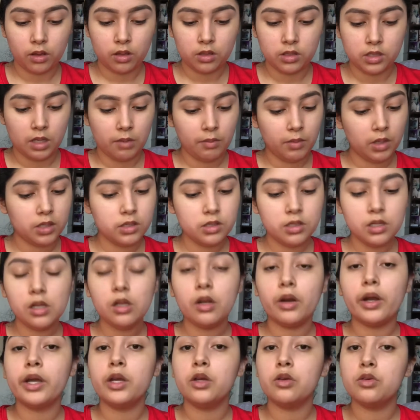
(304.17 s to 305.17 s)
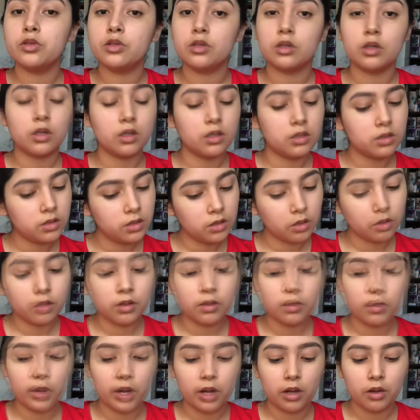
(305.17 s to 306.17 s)
the same concealer I used to conceal the
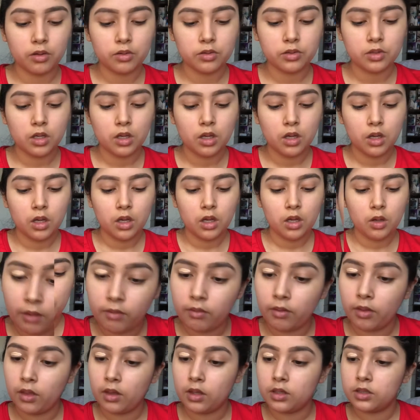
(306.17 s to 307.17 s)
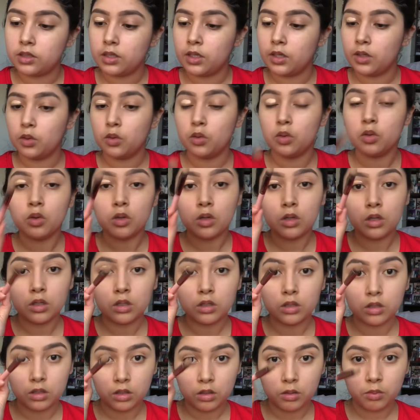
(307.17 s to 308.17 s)
brows. Grab this little
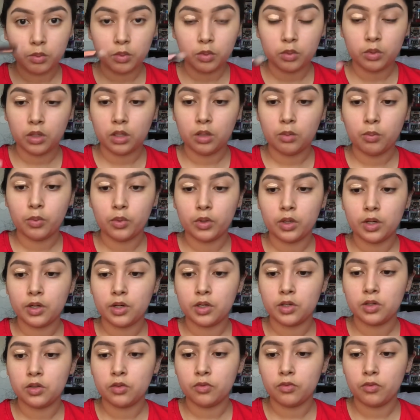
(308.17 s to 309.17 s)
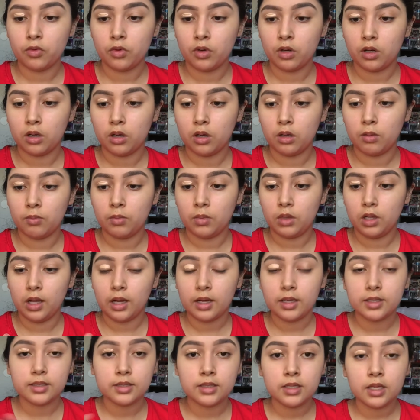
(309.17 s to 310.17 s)
kabuki brush from
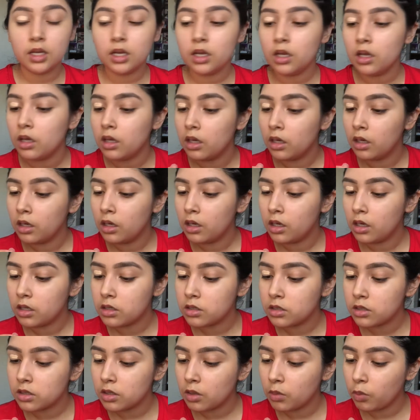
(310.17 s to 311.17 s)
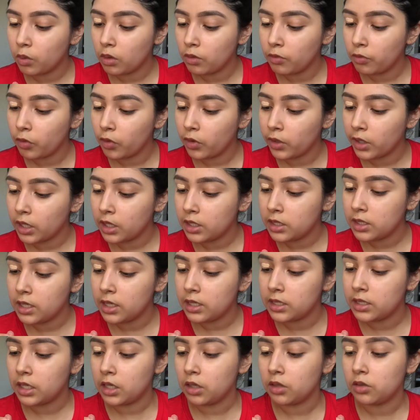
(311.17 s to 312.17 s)
Luxie. It's the 140
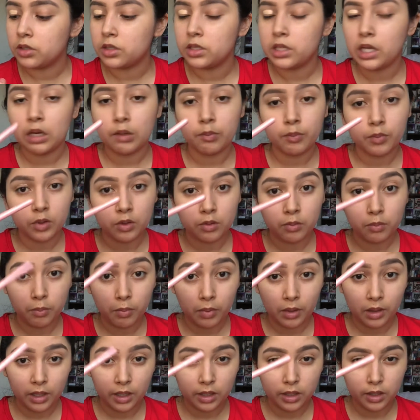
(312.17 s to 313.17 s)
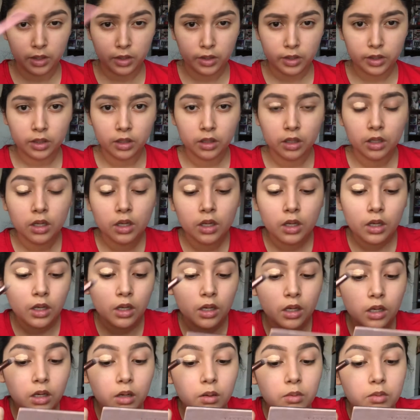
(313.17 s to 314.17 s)
detailed tapered blender,
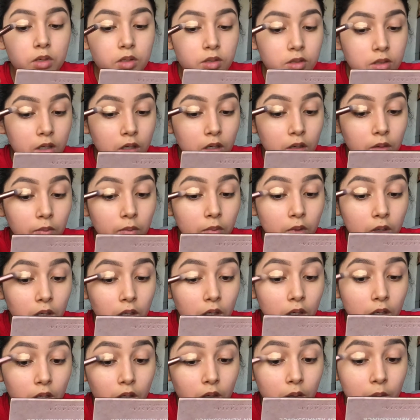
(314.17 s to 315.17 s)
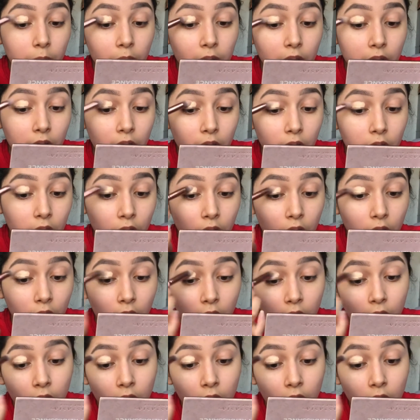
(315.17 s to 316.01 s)
and I'm just going to be applying